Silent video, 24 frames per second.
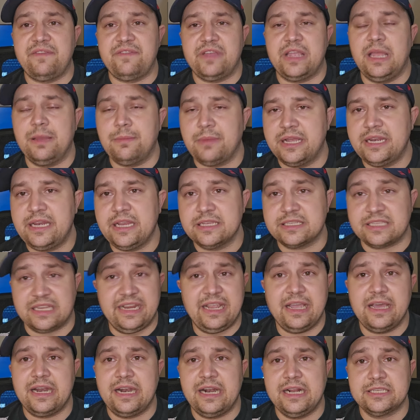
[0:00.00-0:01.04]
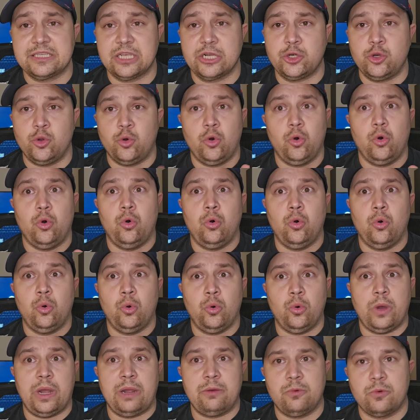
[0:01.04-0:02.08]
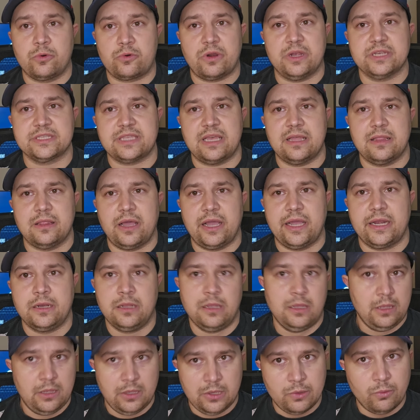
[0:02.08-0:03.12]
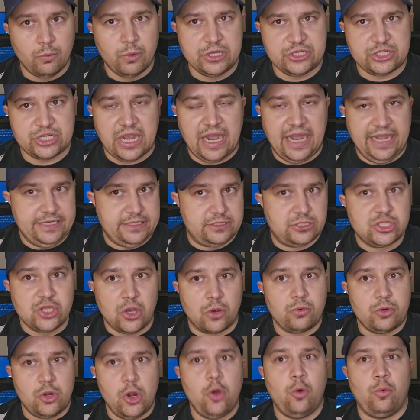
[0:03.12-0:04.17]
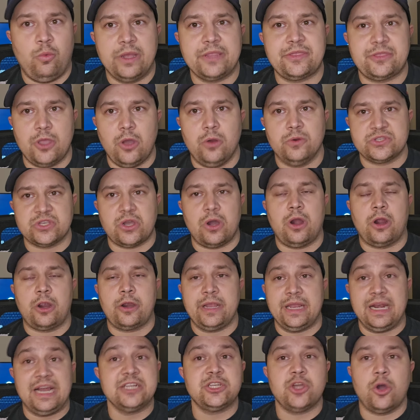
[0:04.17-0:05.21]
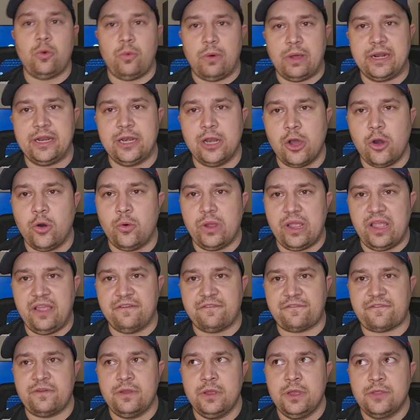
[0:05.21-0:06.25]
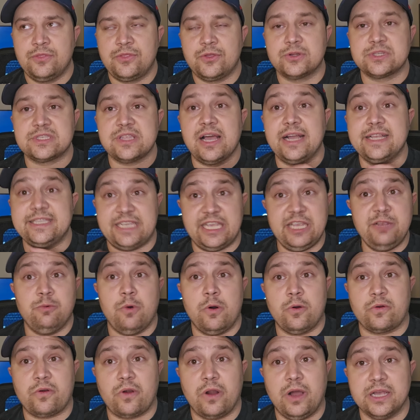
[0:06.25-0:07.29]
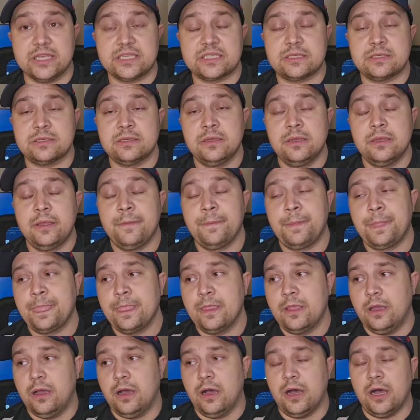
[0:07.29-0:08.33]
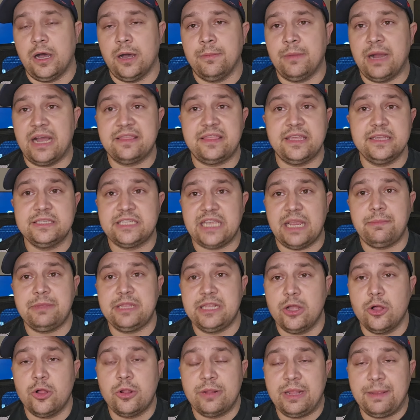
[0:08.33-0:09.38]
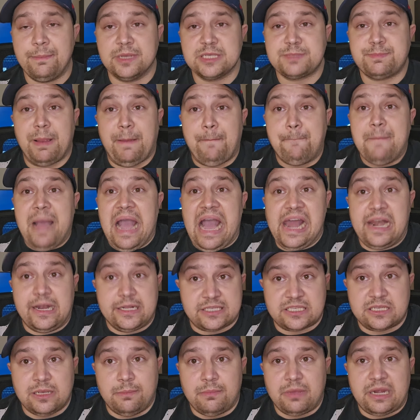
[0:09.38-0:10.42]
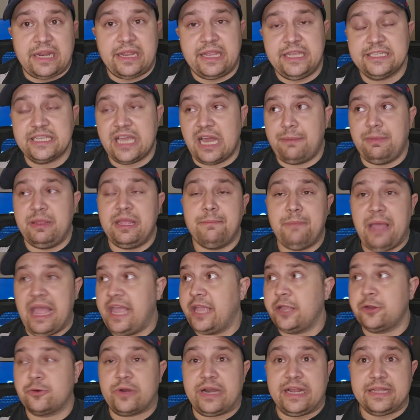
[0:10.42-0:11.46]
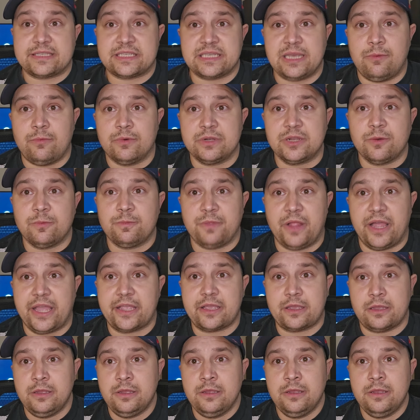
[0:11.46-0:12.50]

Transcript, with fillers: were giving him ideas, and he had ideas like, no, I won't cross that line. Which I don't know what those are, and I don't want to know if there's lines he won't cross. Um, I think Damien Leone must be mad at somebody. He's got to be angry at someone to, like,